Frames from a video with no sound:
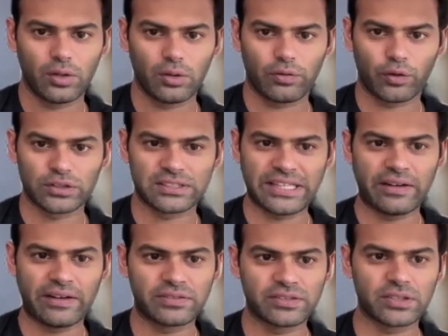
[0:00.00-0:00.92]
for
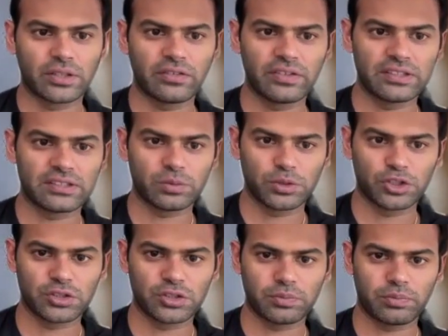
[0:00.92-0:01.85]
self-service, which
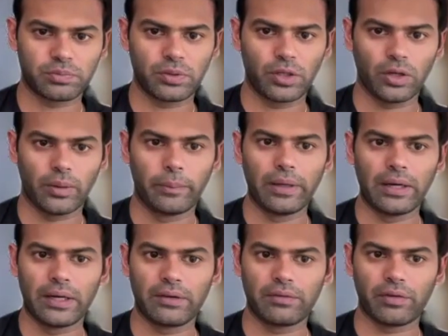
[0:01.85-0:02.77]
is,
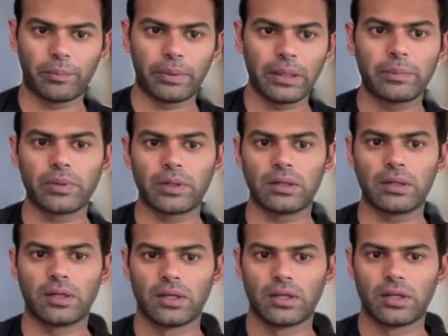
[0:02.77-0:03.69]
ability for people,
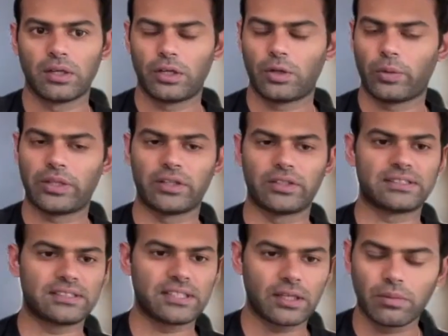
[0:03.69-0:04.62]
whether
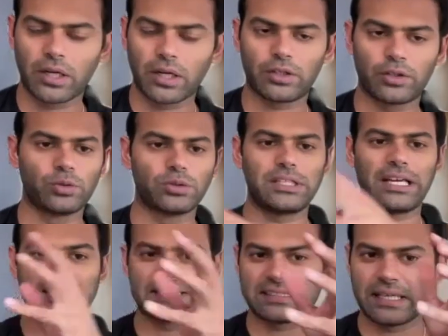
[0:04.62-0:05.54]
it's Sigma to use
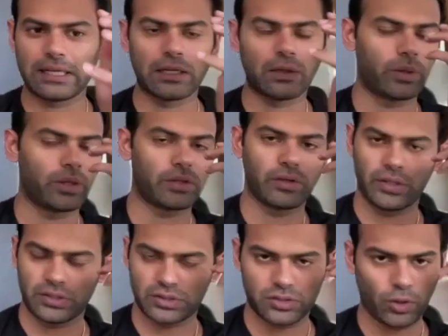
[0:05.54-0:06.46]
Excel, whether
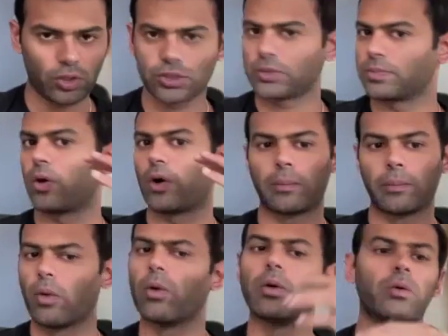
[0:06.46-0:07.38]
it's ThoughtSpot
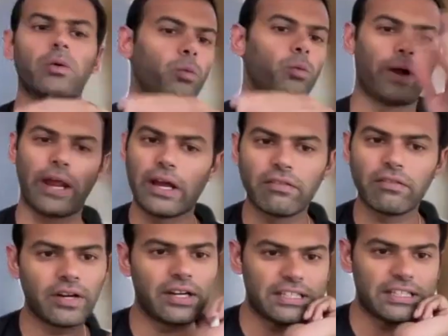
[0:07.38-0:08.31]
mode, whatever
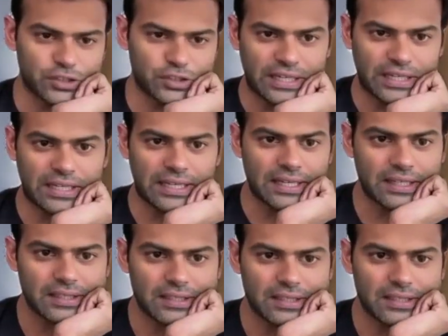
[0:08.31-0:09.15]
it is, right? Like,